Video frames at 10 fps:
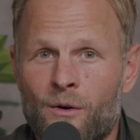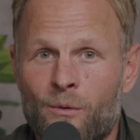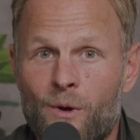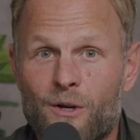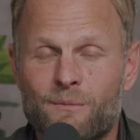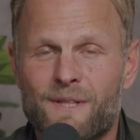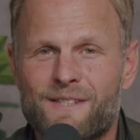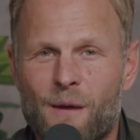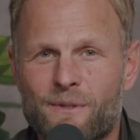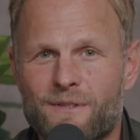Welcome to
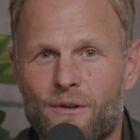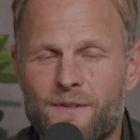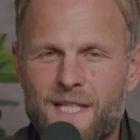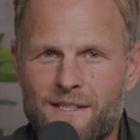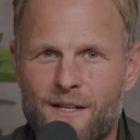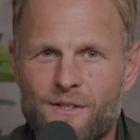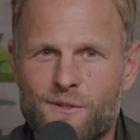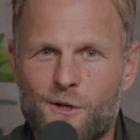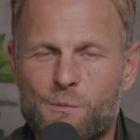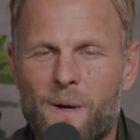this episode of the Essential
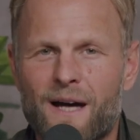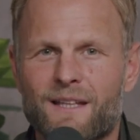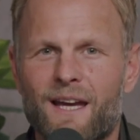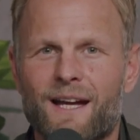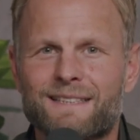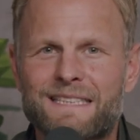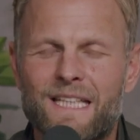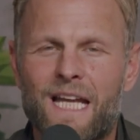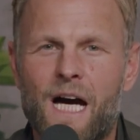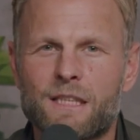Church Podcast,
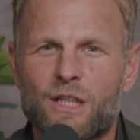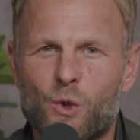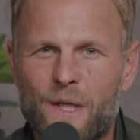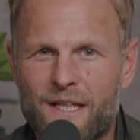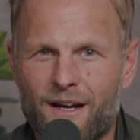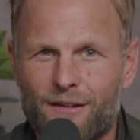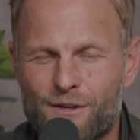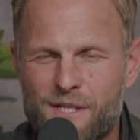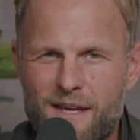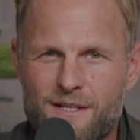an ongoing
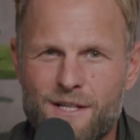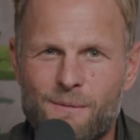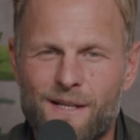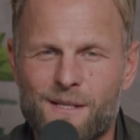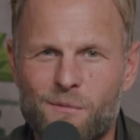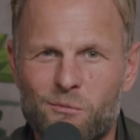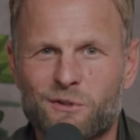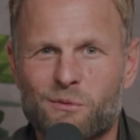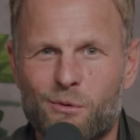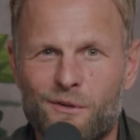conversation about some of the
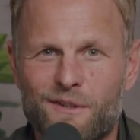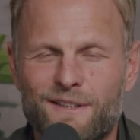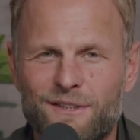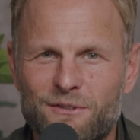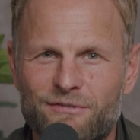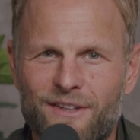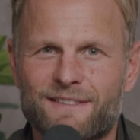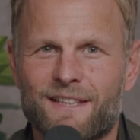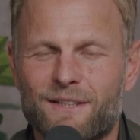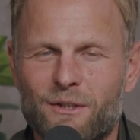most important issues
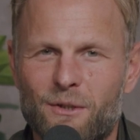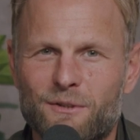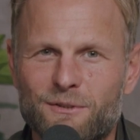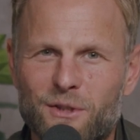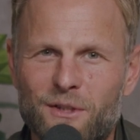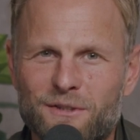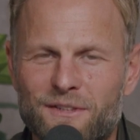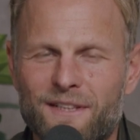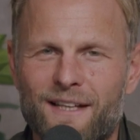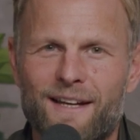facing the local church
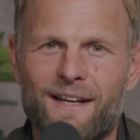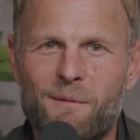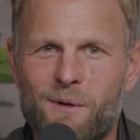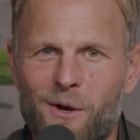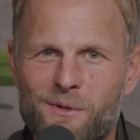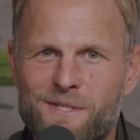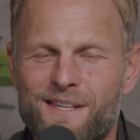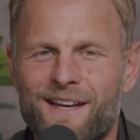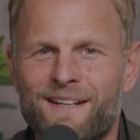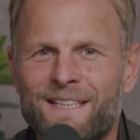today. I'm your
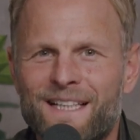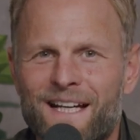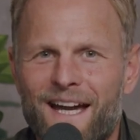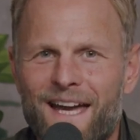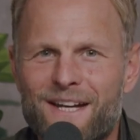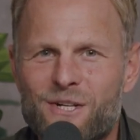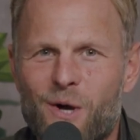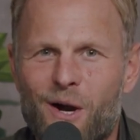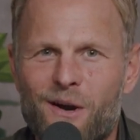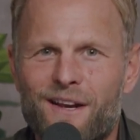host, Andrew
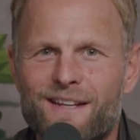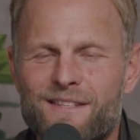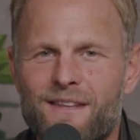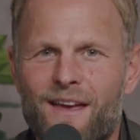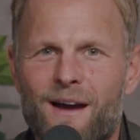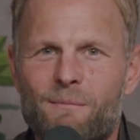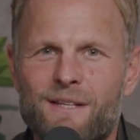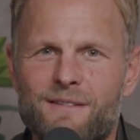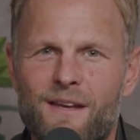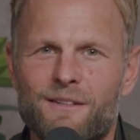Arndt, and today I'm
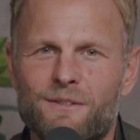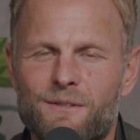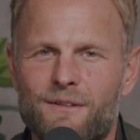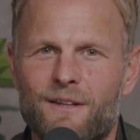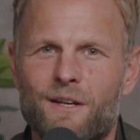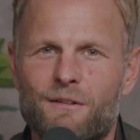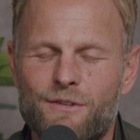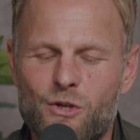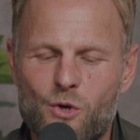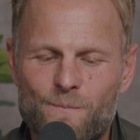going to take you to an
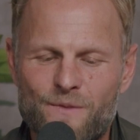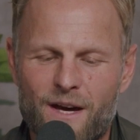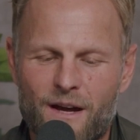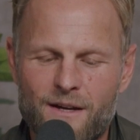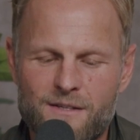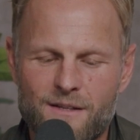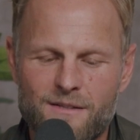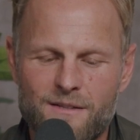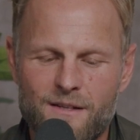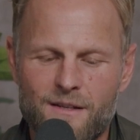interview that I
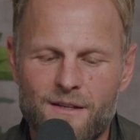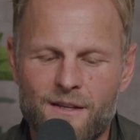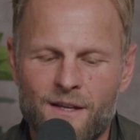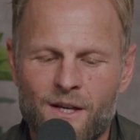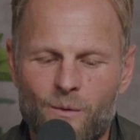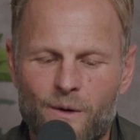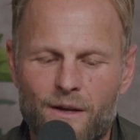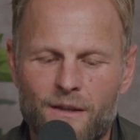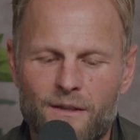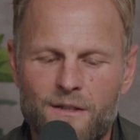just did
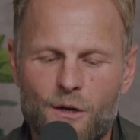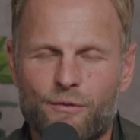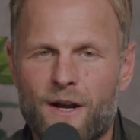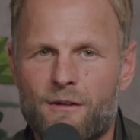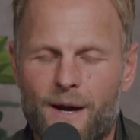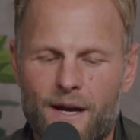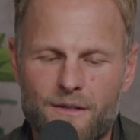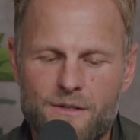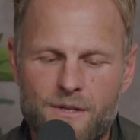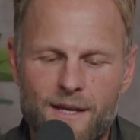with a dear friend of
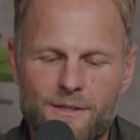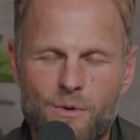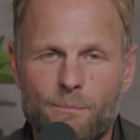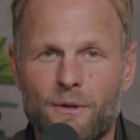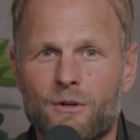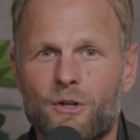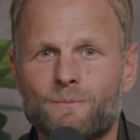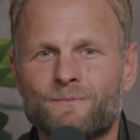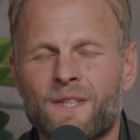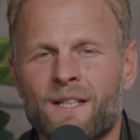mine, Chase Replogle.